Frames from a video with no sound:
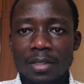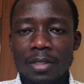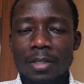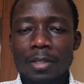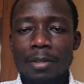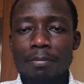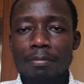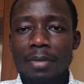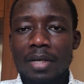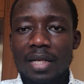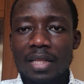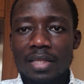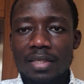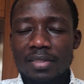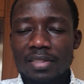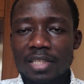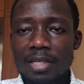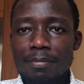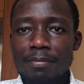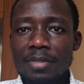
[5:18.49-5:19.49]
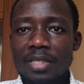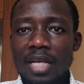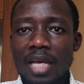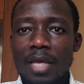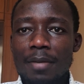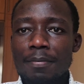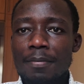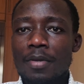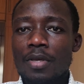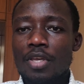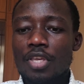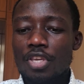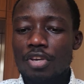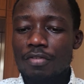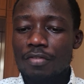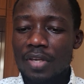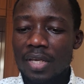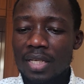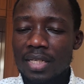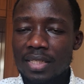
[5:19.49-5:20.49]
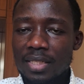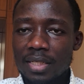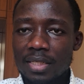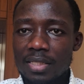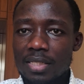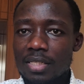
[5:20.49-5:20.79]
but at the same time, you've hinted it